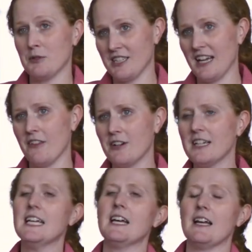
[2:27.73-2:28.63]
put
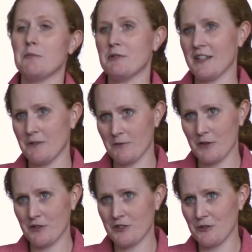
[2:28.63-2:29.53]
together and I present them
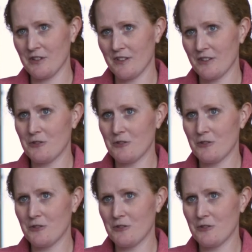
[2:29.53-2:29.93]
for the students.